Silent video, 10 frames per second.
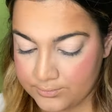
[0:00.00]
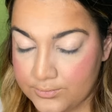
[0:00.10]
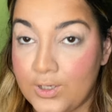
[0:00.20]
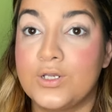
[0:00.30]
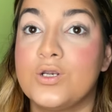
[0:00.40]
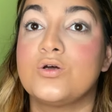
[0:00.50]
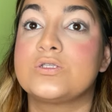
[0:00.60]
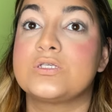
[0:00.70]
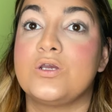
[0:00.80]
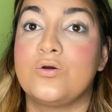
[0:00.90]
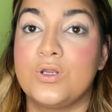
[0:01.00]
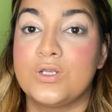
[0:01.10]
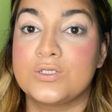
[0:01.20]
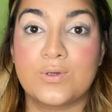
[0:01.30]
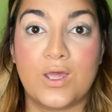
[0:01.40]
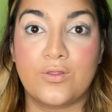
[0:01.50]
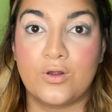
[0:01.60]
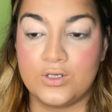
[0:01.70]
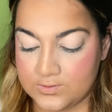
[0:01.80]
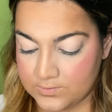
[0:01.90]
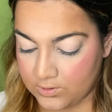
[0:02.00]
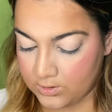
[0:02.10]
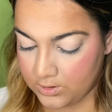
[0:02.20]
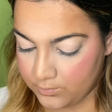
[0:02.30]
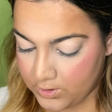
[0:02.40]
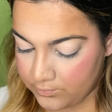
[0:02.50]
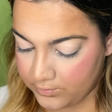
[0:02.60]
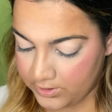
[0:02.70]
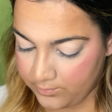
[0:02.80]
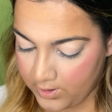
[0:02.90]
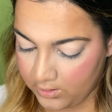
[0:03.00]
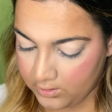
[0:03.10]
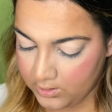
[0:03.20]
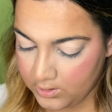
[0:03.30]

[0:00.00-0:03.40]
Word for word: I did not see it going this way. I thought this was all gonna work really well.